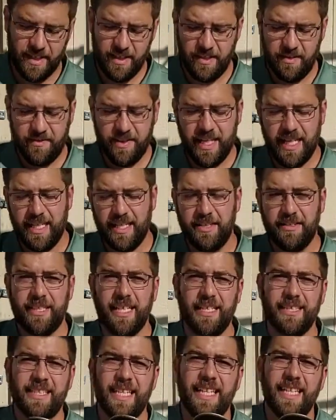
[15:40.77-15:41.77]
You've got your
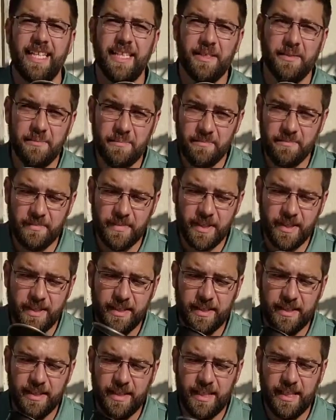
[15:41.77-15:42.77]
titanium
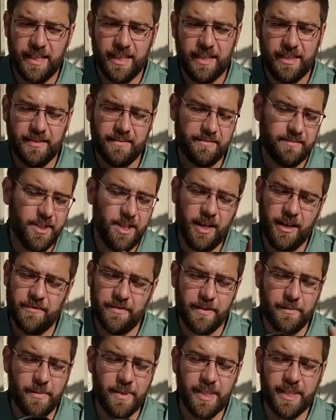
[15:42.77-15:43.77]

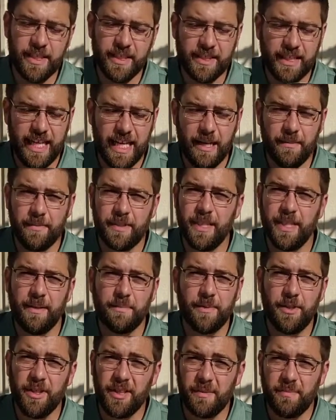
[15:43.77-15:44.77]
coffee mug, camp
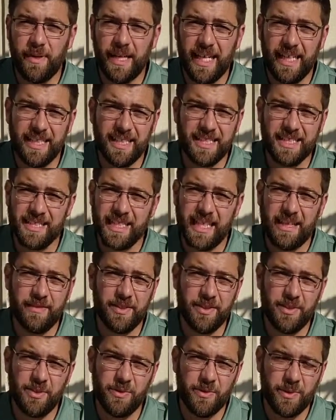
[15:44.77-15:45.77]
cup, cook pot. This is kind of a
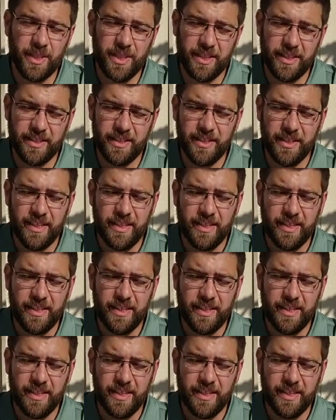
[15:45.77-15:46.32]
do-all.